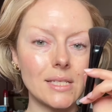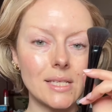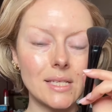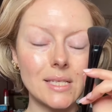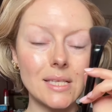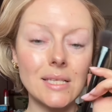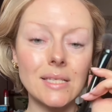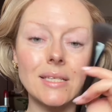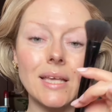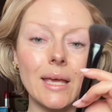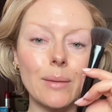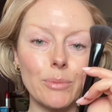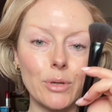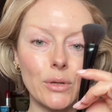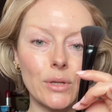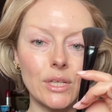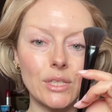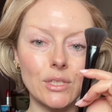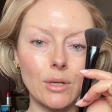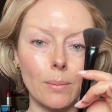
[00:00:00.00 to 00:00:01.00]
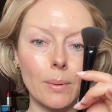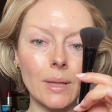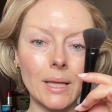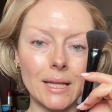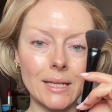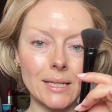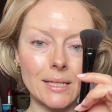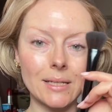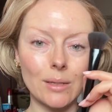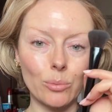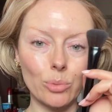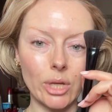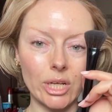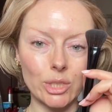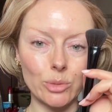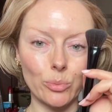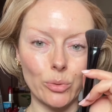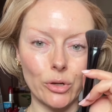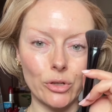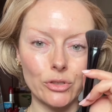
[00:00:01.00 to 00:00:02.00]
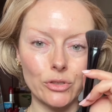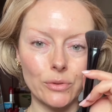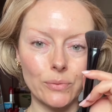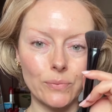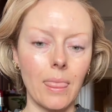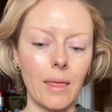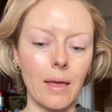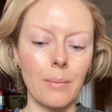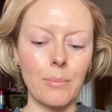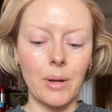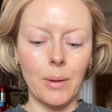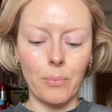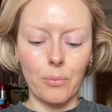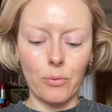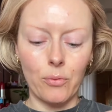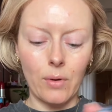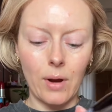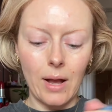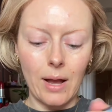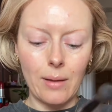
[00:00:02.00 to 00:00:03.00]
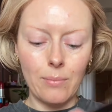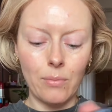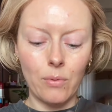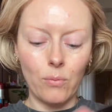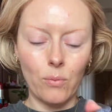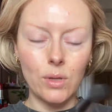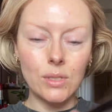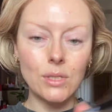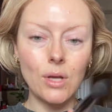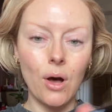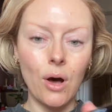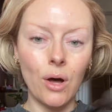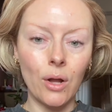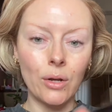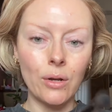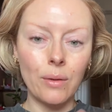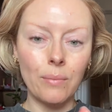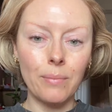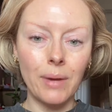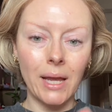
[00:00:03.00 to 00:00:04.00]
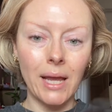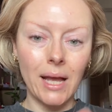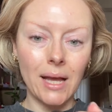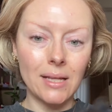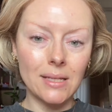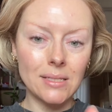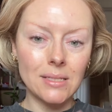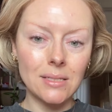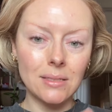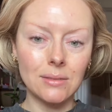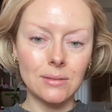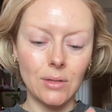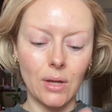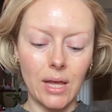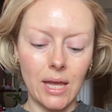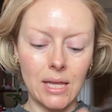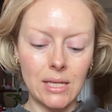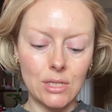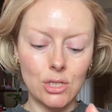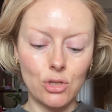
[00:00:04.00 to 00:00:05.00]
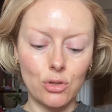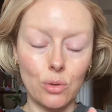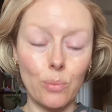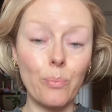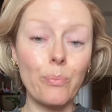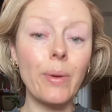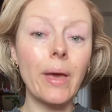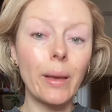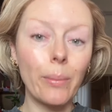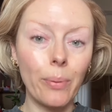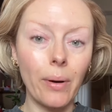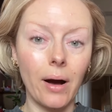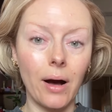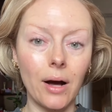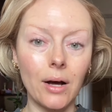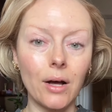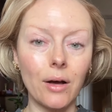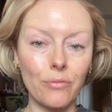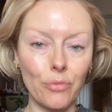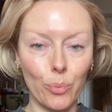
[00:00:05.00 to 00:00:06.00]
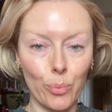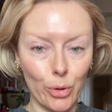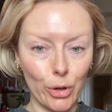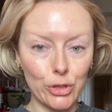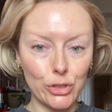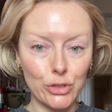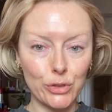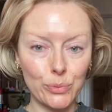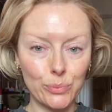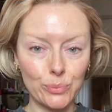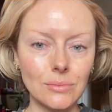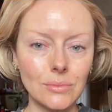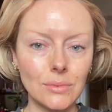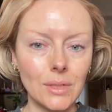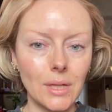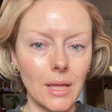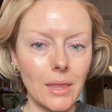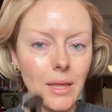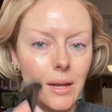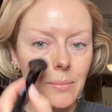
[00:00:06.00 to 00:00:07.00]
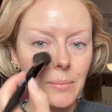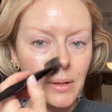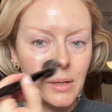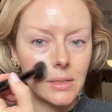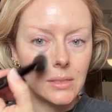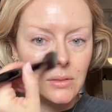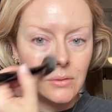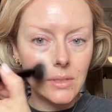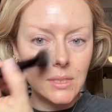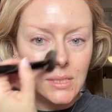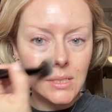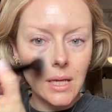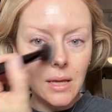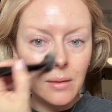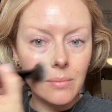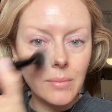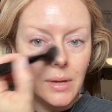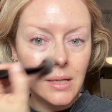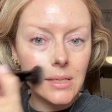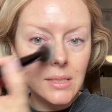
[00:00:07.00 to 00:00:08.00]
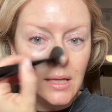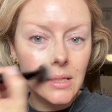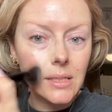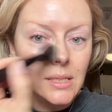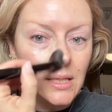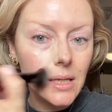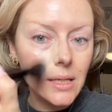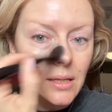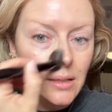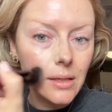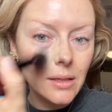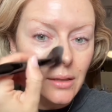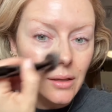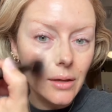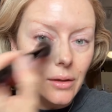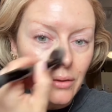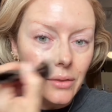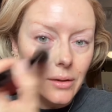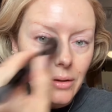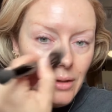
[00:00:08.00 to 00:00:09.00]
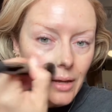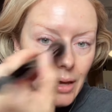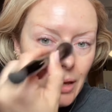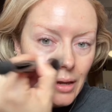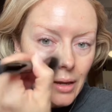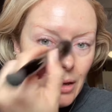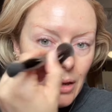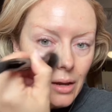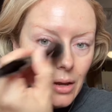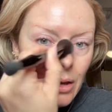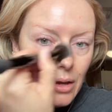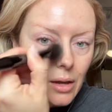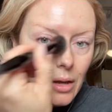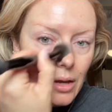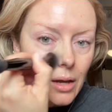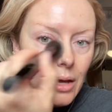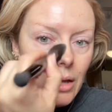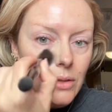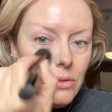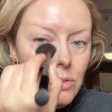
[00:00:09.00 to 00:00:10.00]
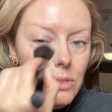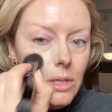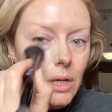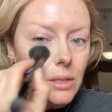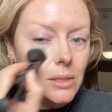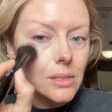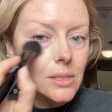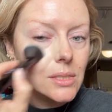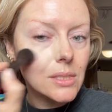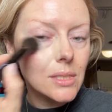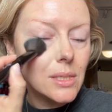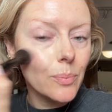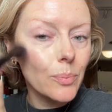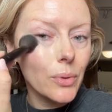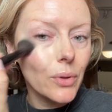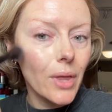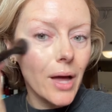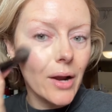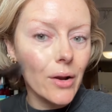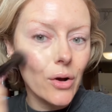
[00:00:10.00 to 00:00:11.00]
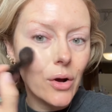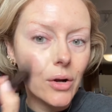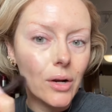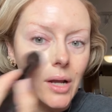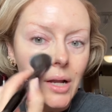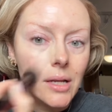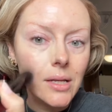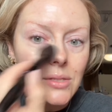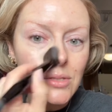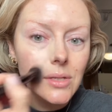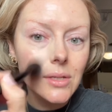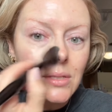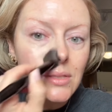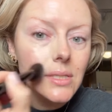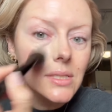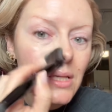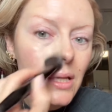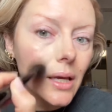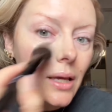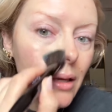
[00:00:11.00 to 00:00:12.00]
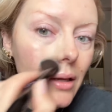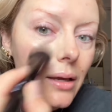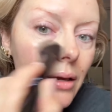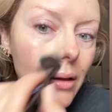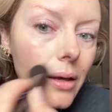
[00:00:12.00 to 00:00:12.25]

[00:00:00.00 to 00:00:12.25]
is the Saie Beauty double-ended complexion brush. I'm going to prime what's on my hand into the big part of the brush. And then I'm going to do the same as I did the other day and start to stipple that on. And as you can see,